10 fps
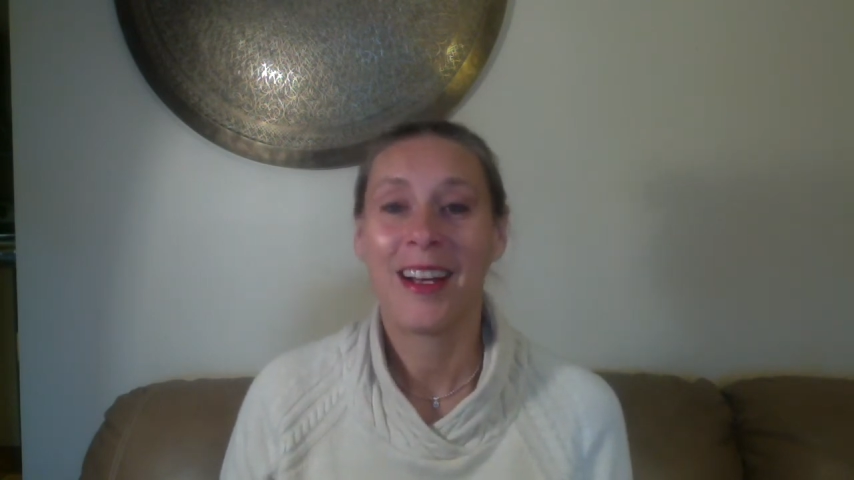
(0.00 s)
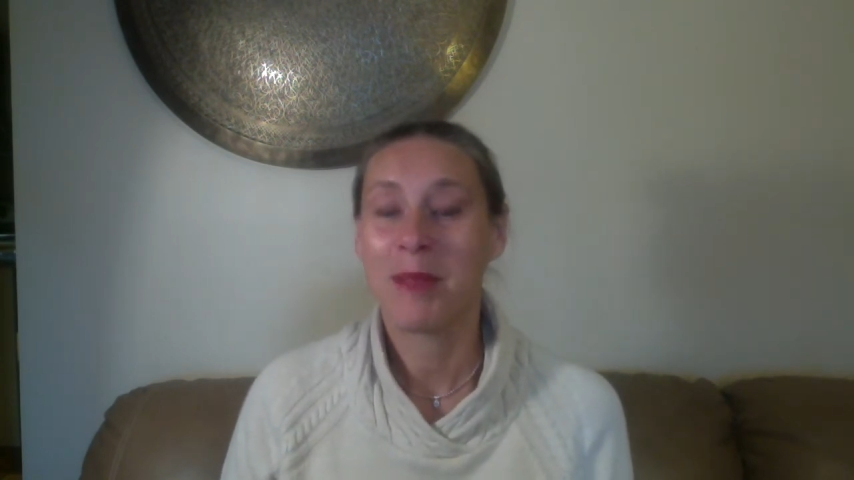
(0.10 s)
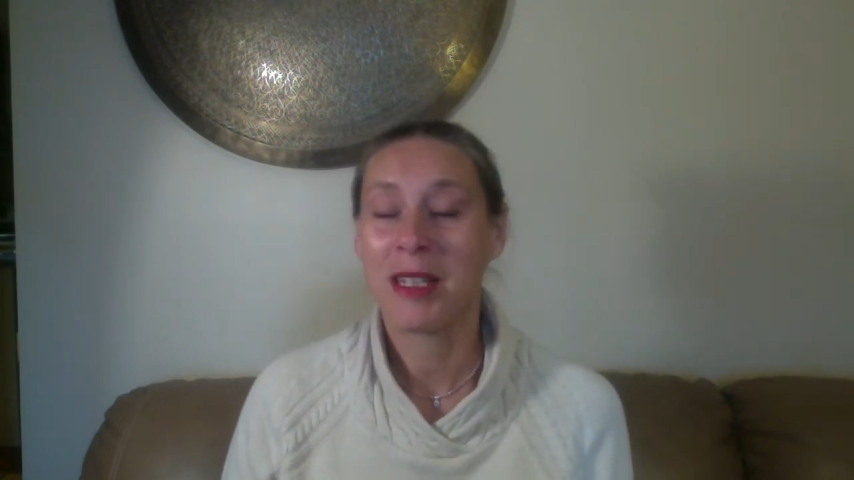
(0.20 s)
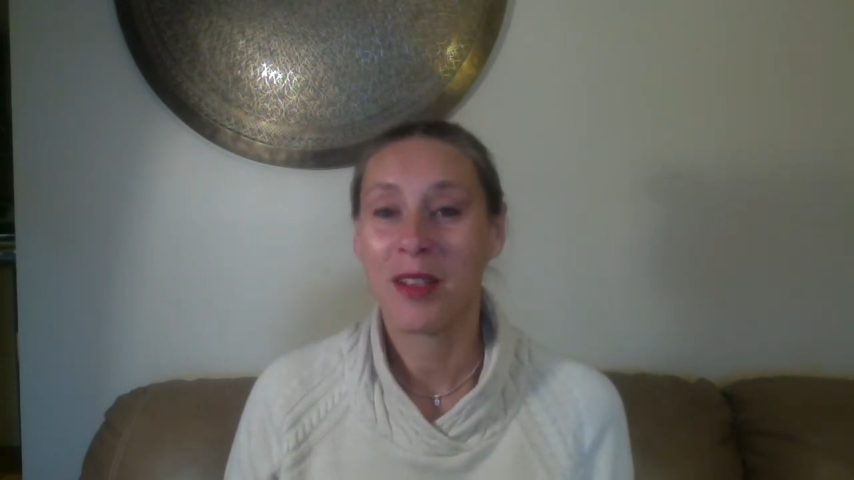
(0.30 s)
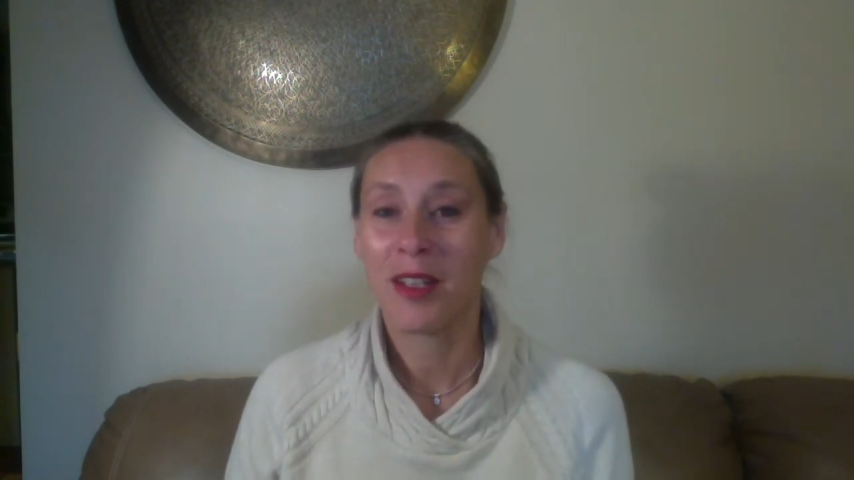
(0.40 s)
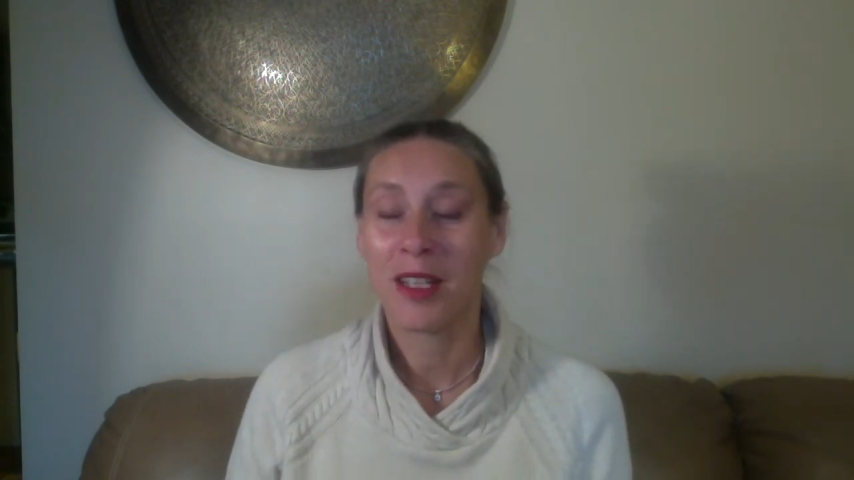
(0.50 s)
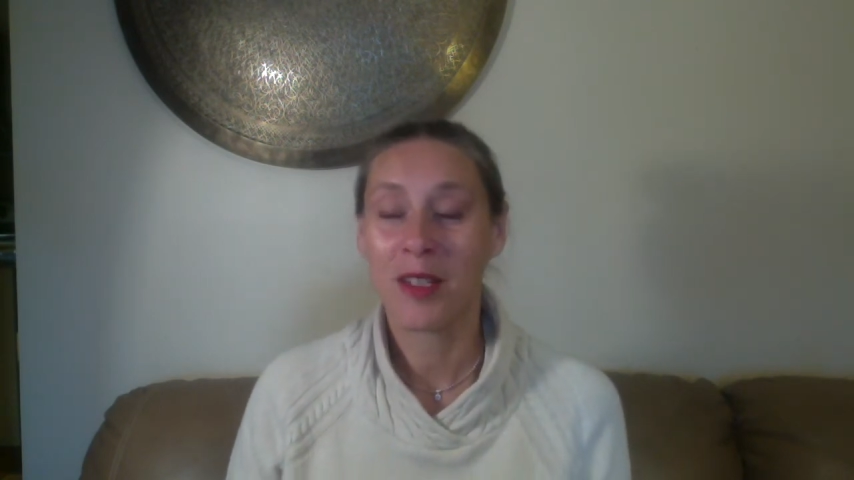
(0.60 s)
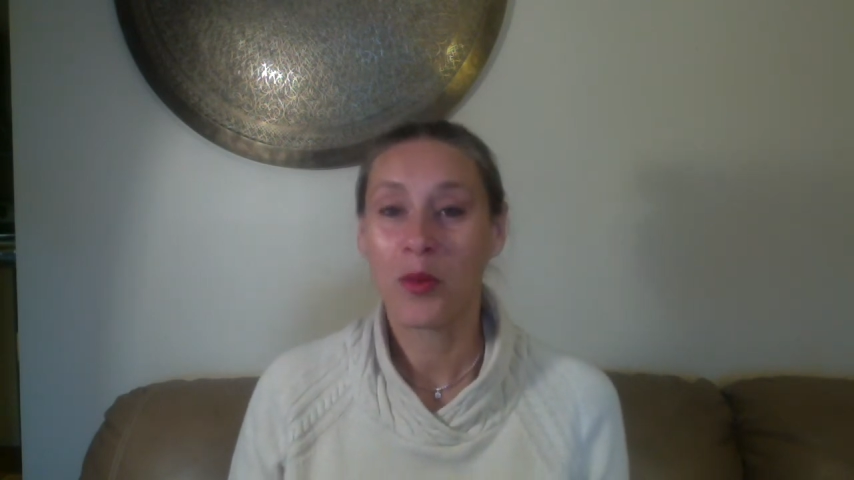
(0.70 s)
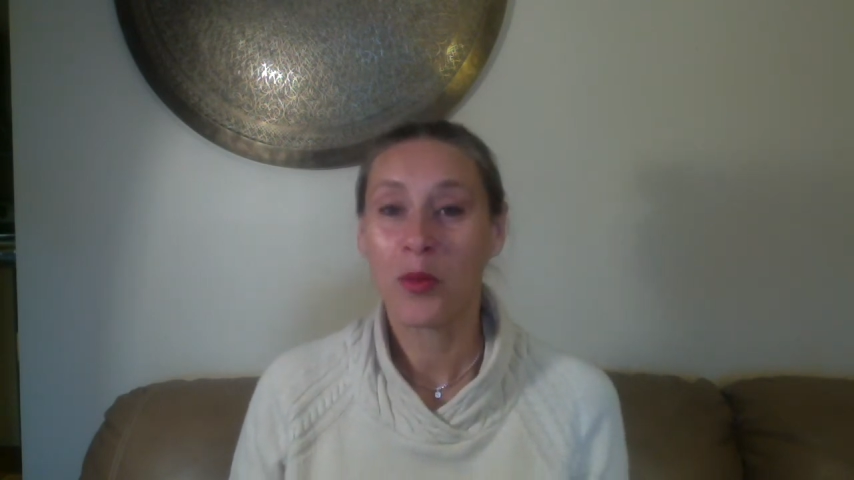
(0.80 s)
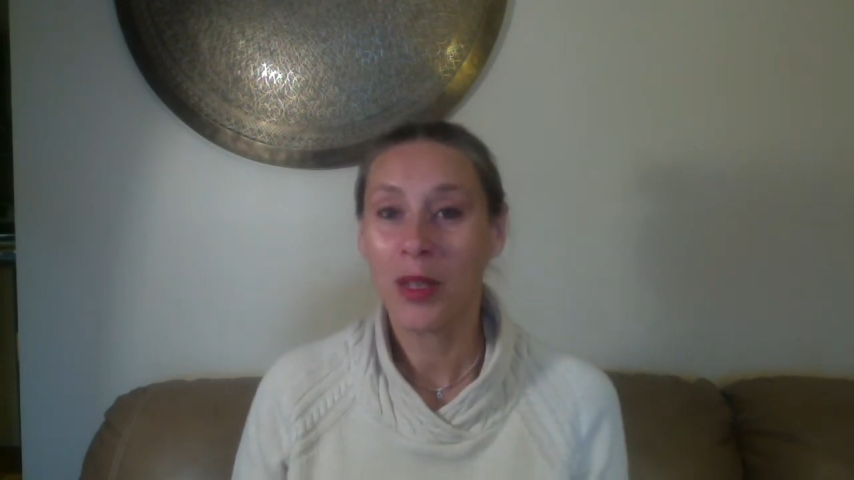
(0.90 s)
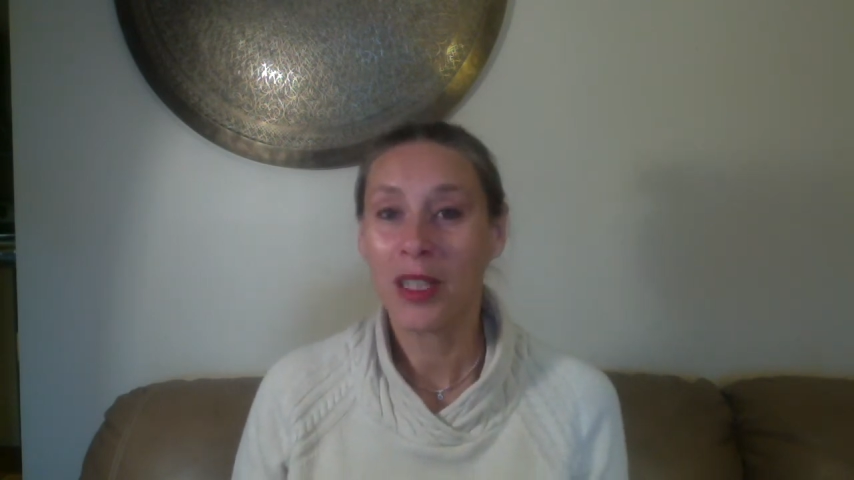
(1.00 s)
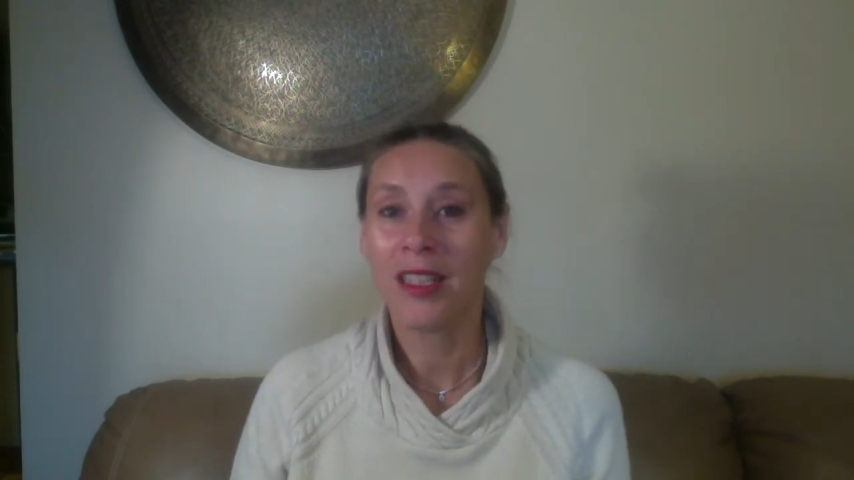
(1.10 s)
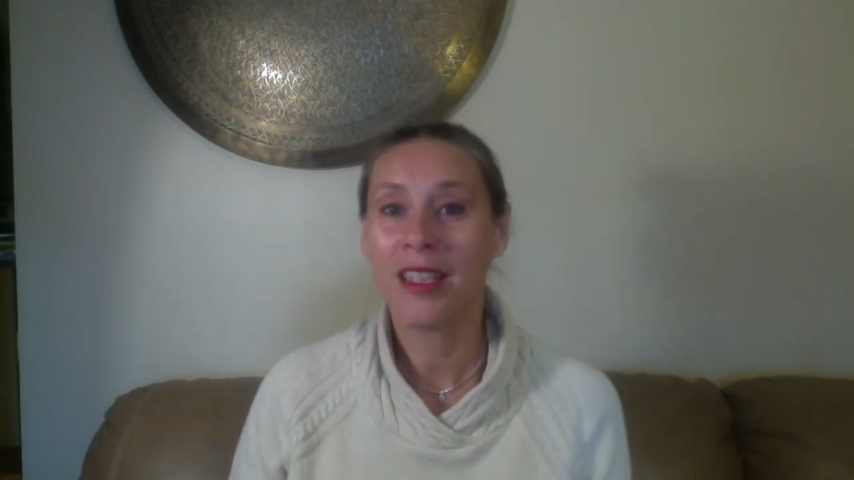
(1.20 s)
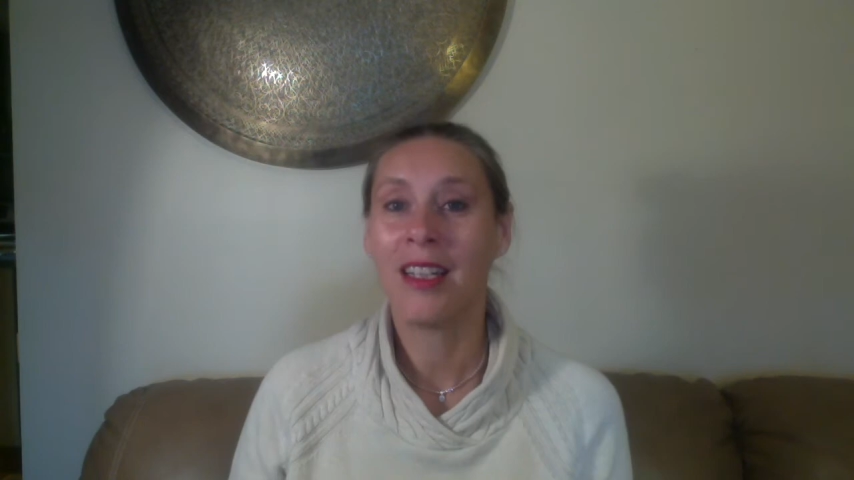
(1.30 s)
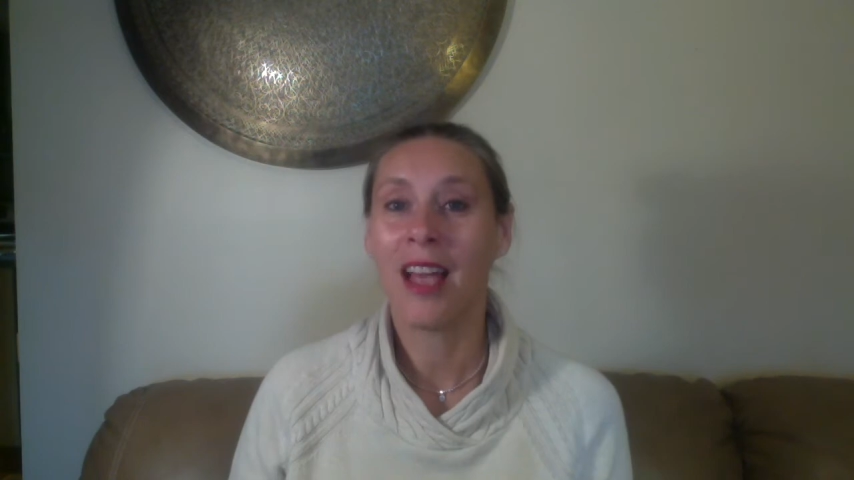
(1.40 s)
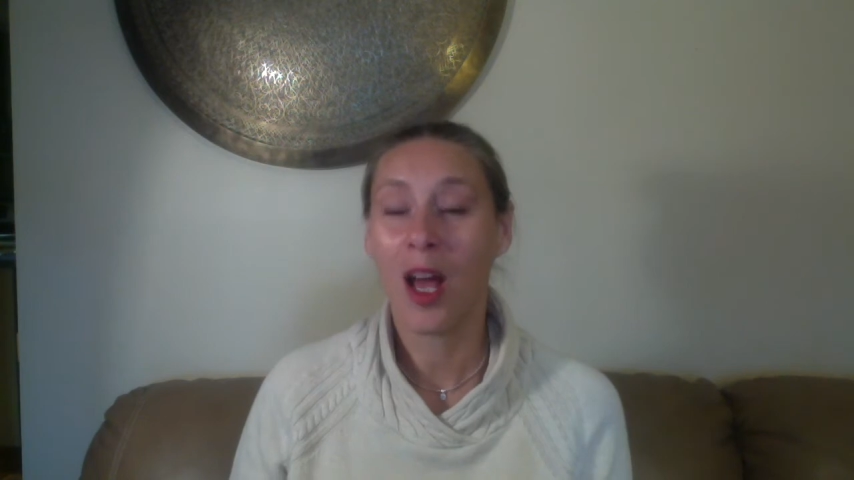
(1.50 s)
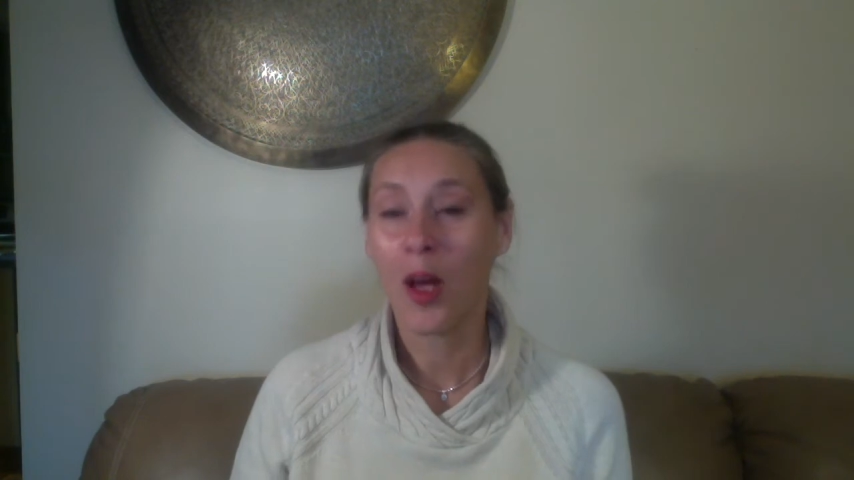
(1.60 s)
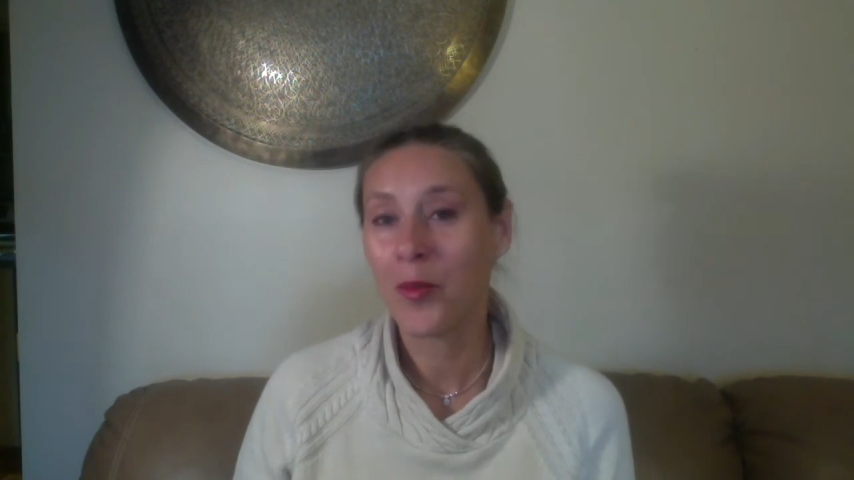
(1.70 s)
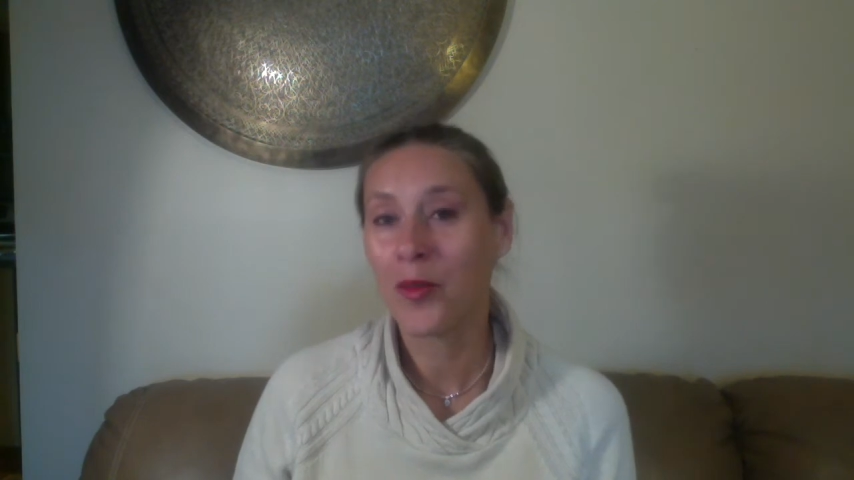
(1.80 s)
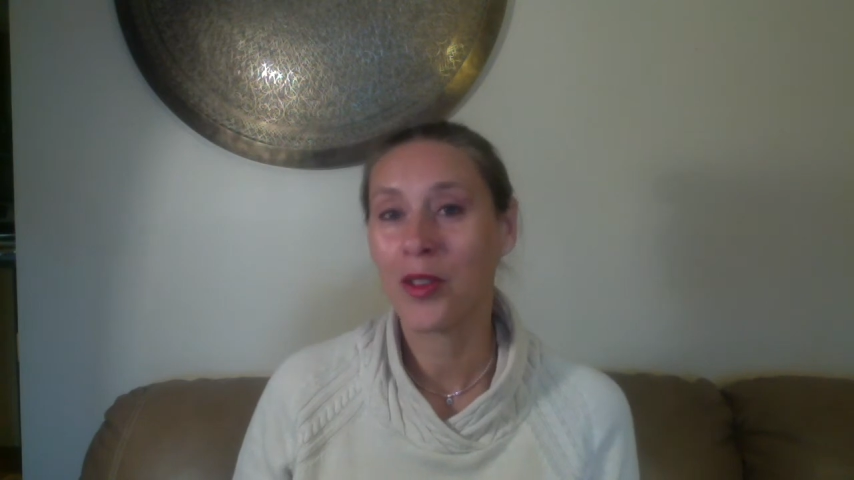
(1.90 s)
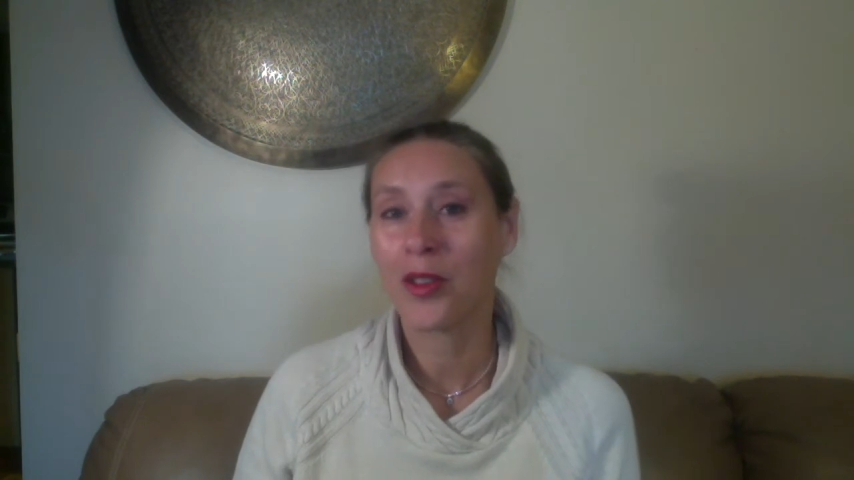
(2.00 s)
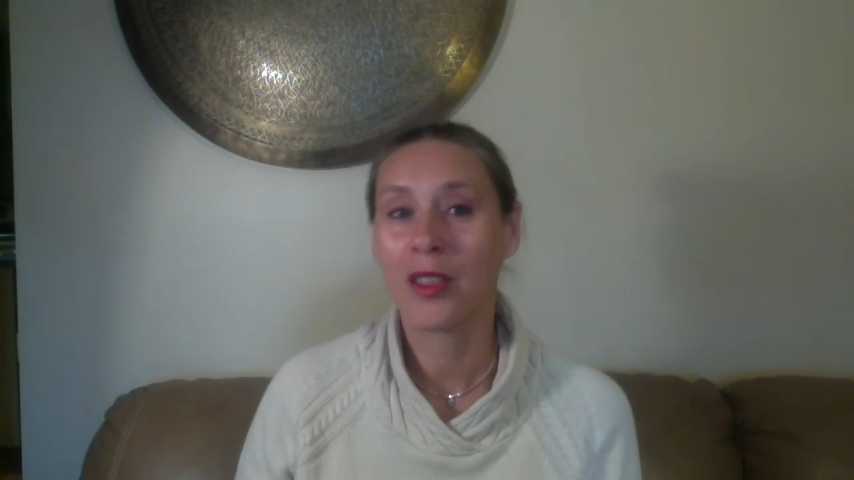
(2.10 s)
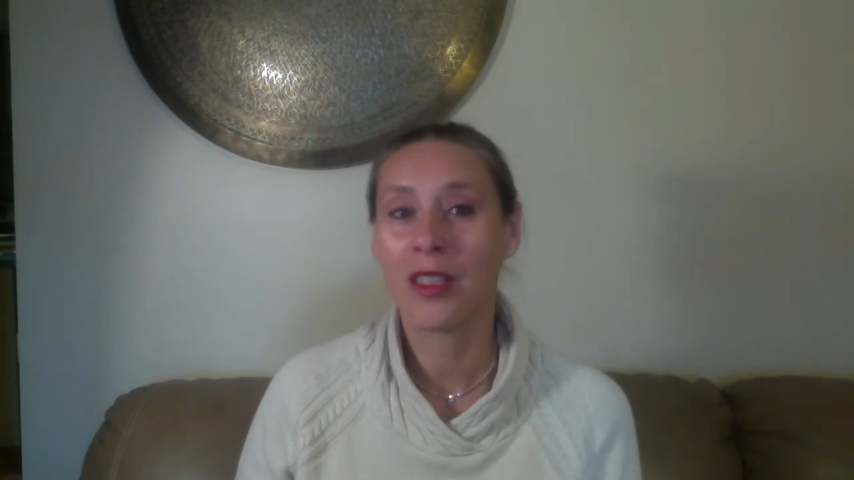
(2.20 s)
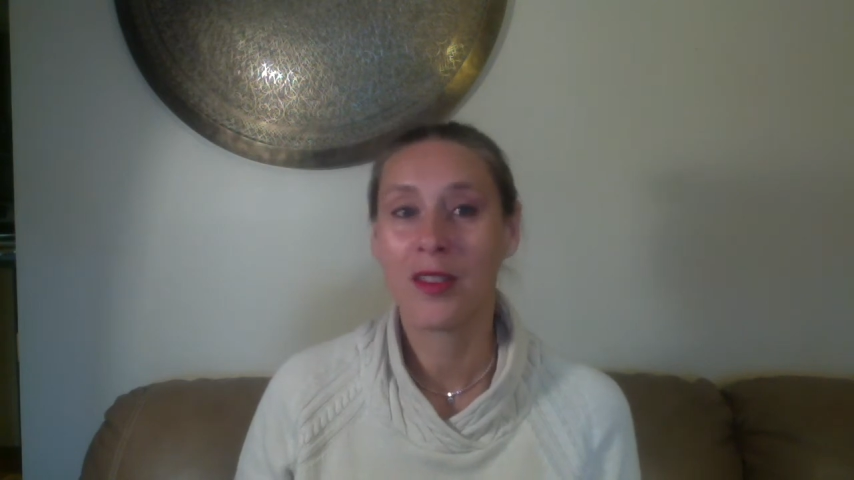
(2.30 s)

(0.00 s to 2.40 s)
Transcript: It's a really helpful